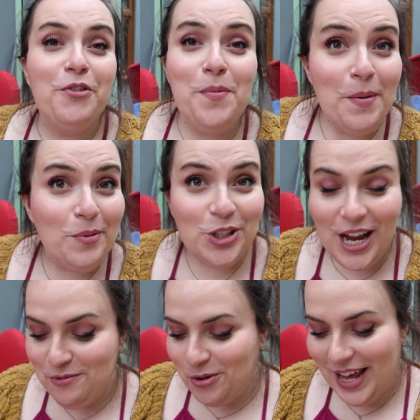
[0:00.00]
few people
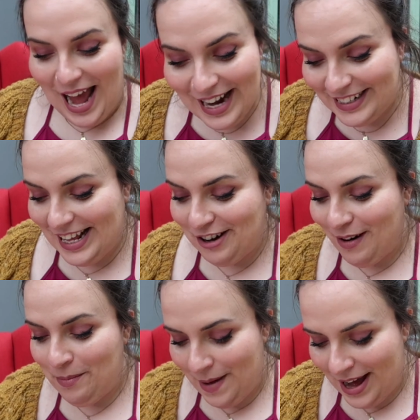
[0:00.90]
shared what they had in their
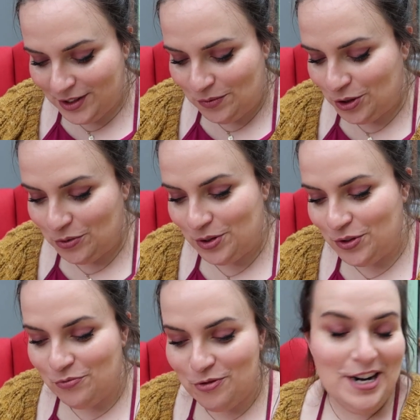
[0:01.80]
grab bags, which
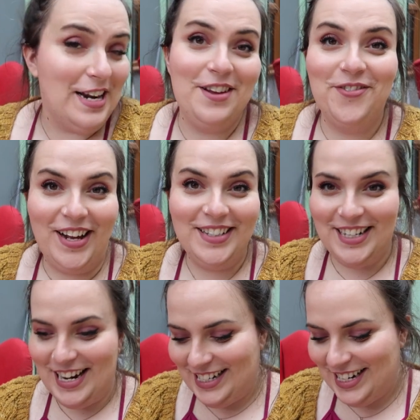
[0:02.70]
was really
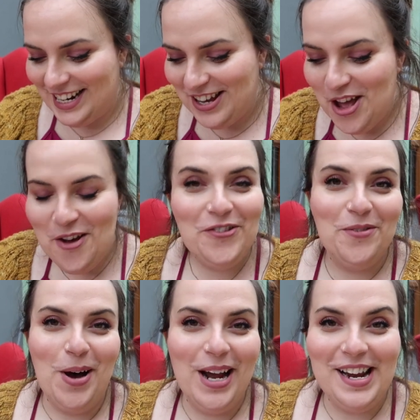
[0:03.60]
fascinating for
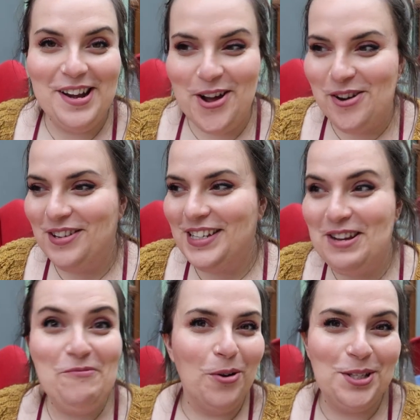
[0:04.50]
my
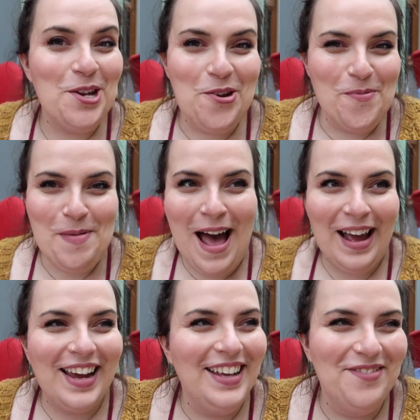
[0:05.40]
nosy what's in your
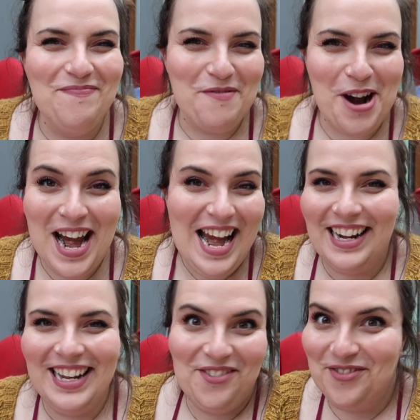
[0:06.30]
bag
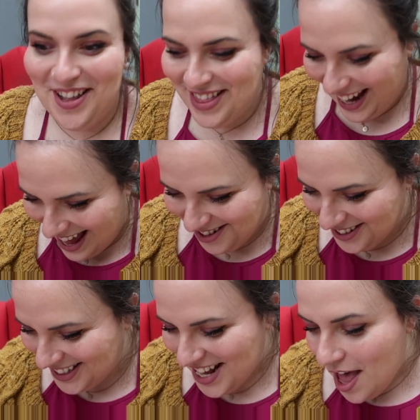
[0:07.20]
brain, if nothing
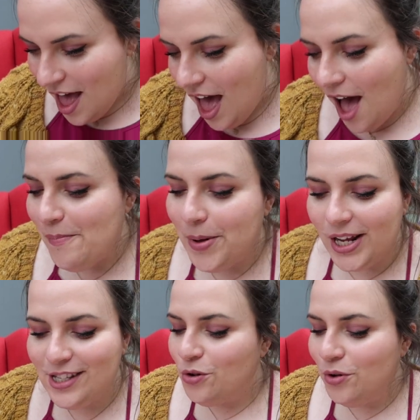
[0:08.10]
else. But
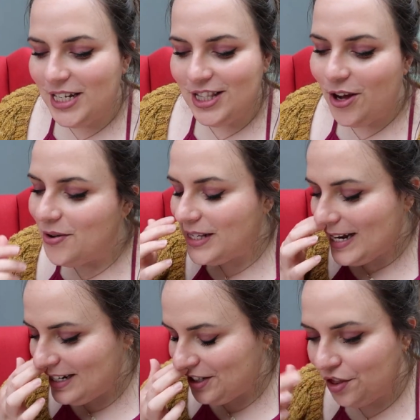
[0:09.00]
I sorted those
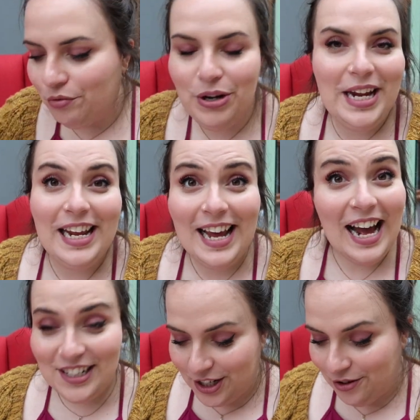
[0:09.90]
into 3
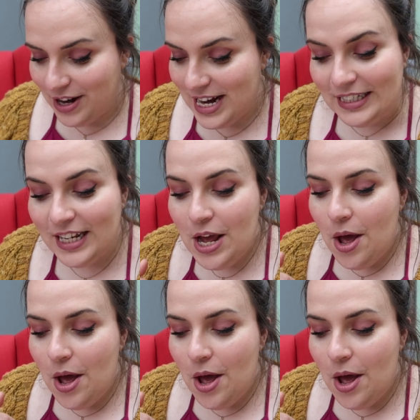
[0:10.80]
categories.